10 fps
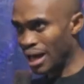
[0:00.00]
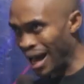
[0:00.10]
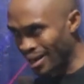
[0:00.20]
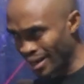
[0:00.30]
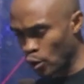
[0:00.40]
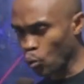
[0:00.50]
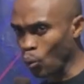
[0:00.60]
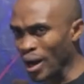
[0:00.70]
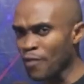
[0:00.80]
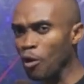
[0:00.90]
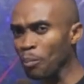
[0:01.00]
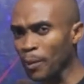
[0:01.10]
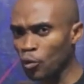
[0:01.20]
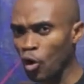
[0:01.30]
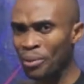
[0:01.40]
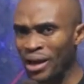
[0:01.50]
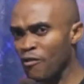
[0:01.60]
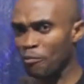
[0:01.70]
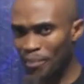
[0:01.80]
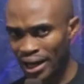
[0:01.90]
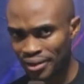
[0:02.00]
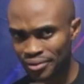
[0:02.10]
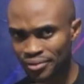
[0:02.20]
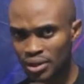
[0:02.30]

and inquire for people on behalf of Baal.